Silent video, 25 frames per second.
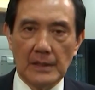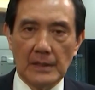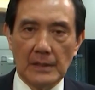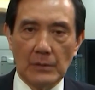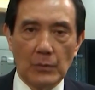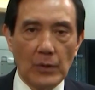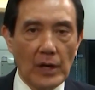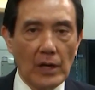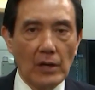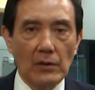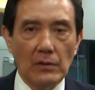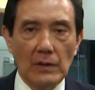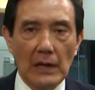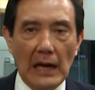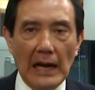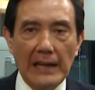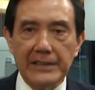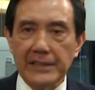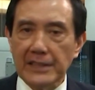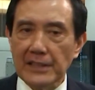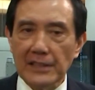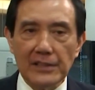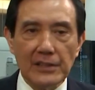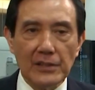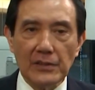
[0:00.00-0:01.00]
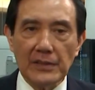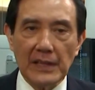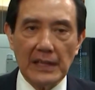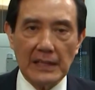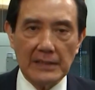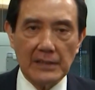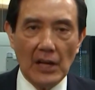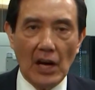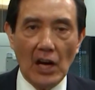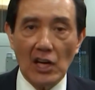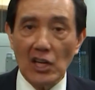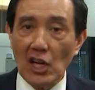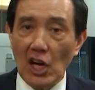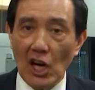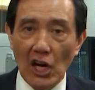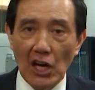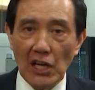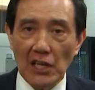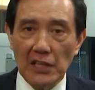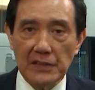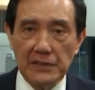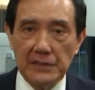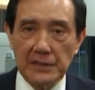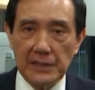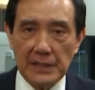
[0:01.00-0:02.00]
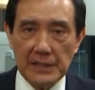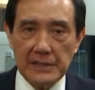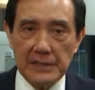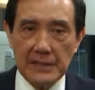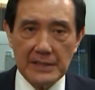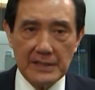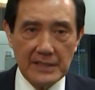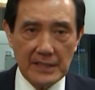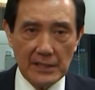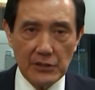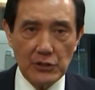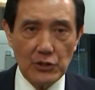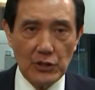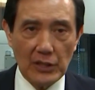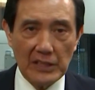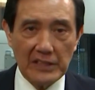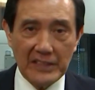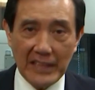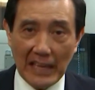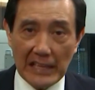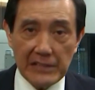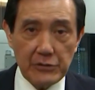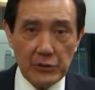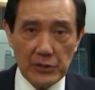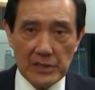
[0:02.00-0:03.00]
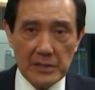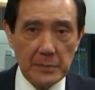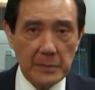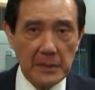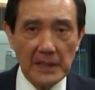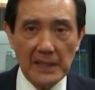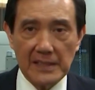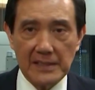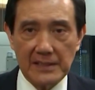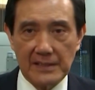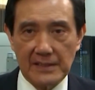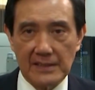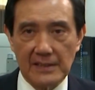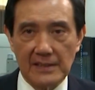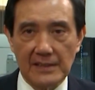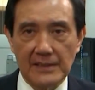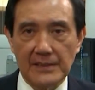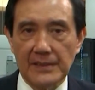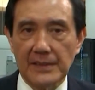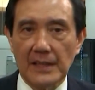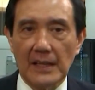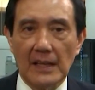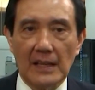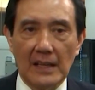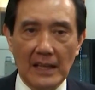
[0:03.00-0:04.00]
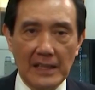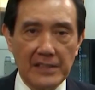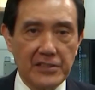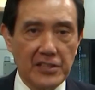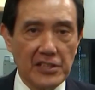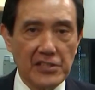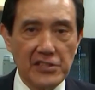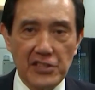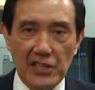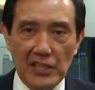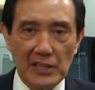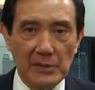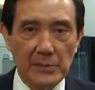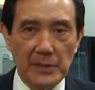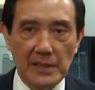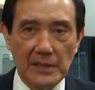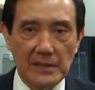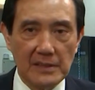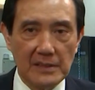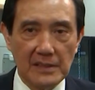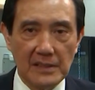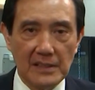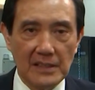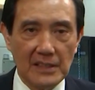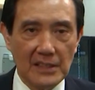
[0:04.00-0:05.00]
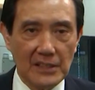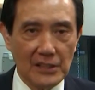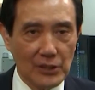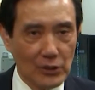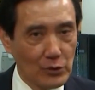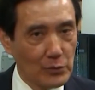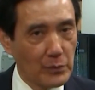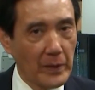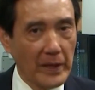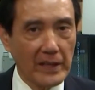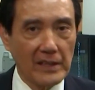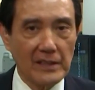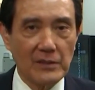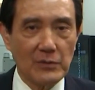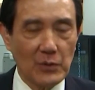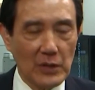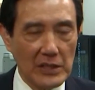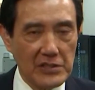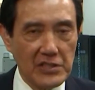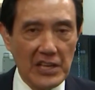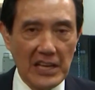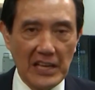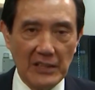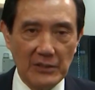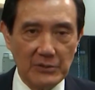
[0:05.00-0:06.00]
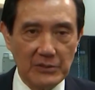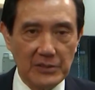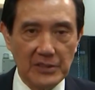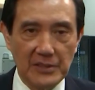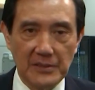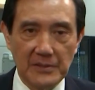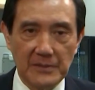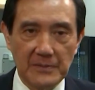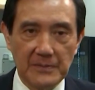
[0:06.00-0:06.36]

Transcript: Well, I didn't know that Hong Kong is such a dangerous place. Ladies and gentlemen, you better watch out.